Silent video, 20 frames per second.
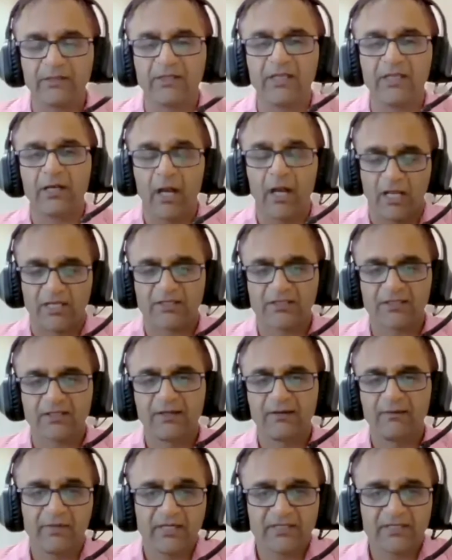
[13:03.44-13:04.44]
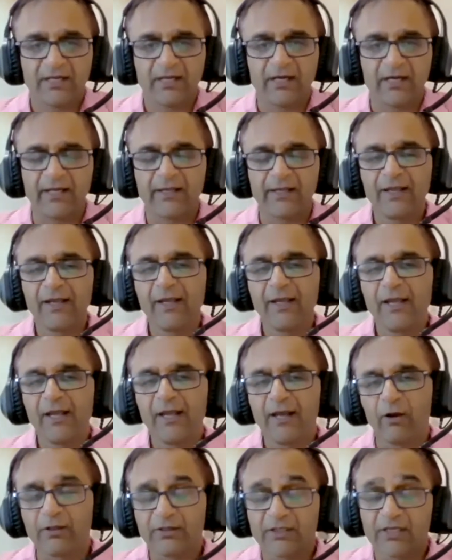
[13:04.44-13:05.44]
in the class, basically.
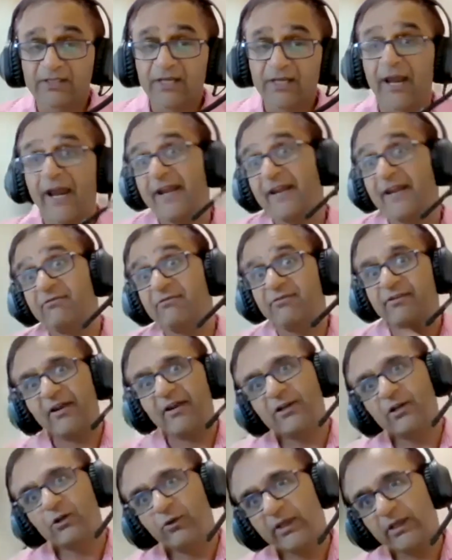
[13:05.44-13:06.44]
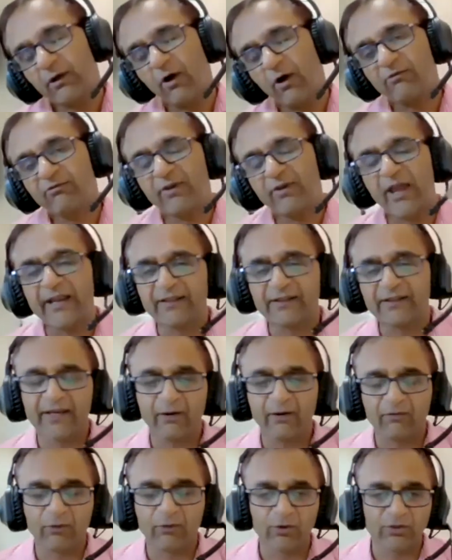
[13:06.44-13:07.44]
On the other hand, if we are doing offline,
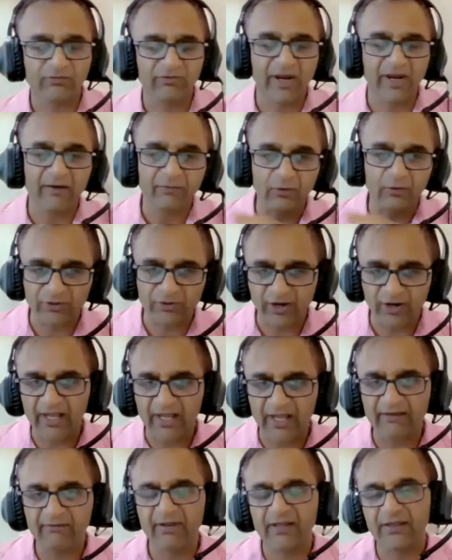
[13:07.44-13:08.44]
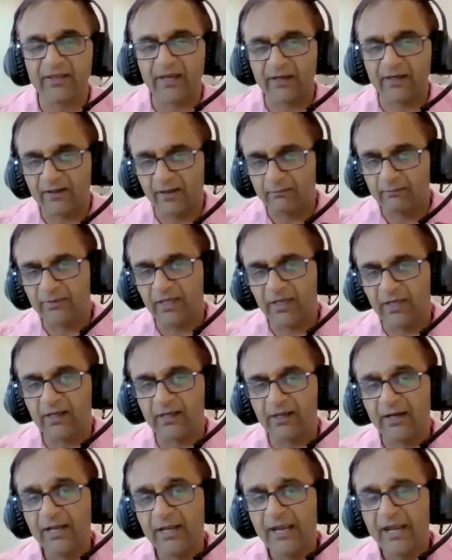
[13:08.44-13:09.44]
then of course we have to drive and then come
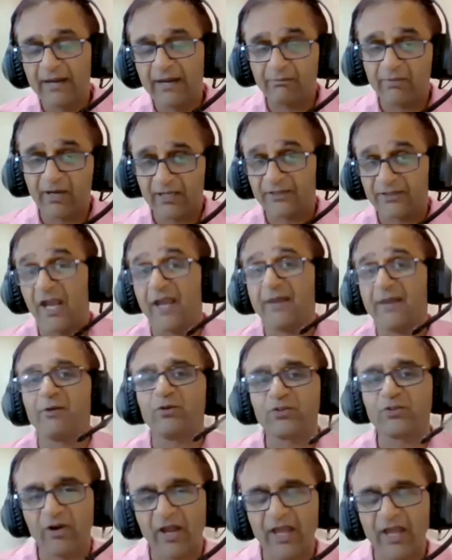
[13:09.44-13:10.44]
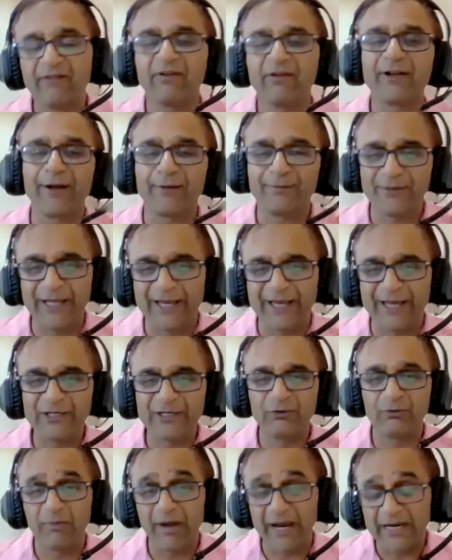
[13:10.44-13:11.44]
there. And by the time you drive, come there,
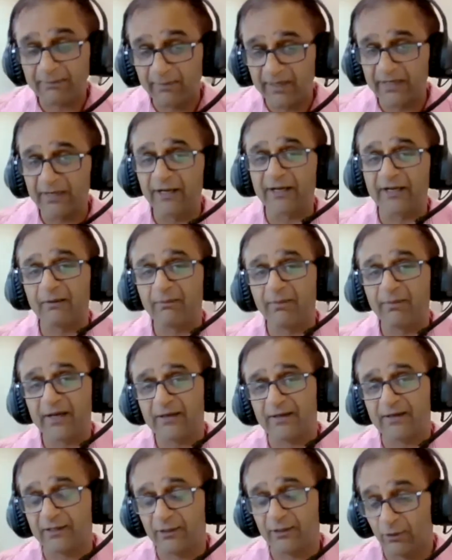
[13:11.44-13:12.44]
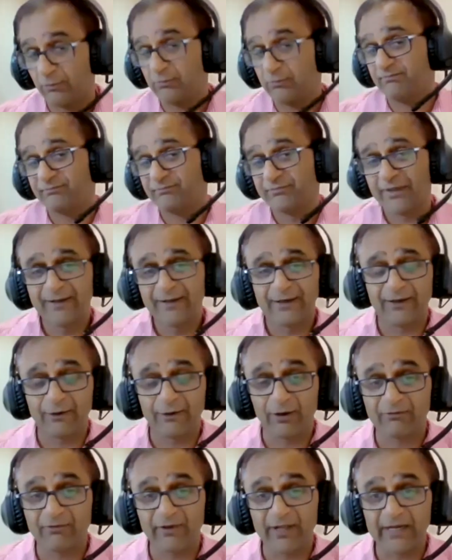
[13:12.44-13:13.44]
you might be a little bit
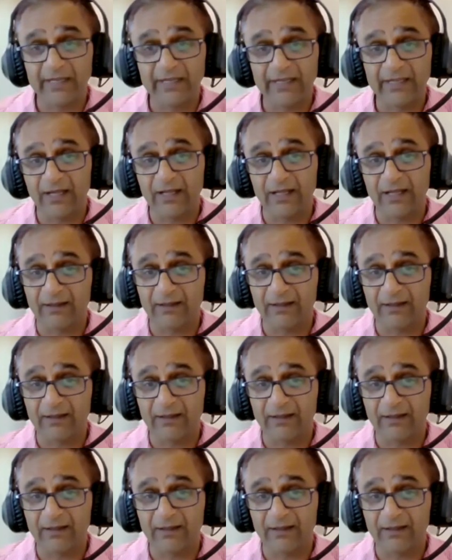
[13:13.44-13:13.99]
not very